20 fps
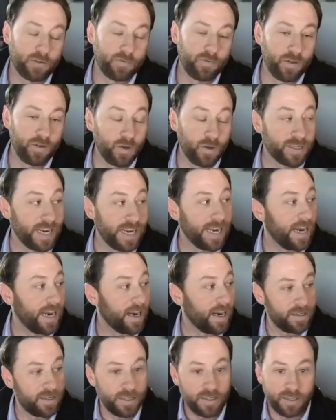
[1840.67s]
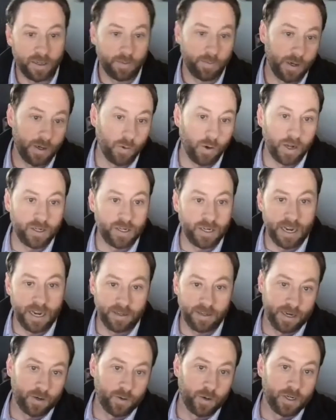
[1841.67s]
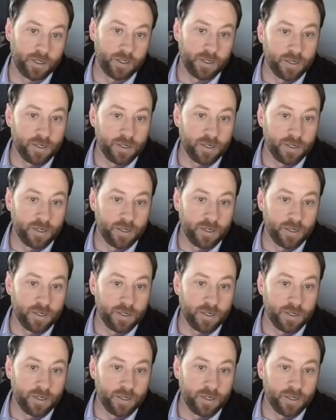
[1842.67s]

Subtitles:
you? Because I guarantee somebody watching has that question.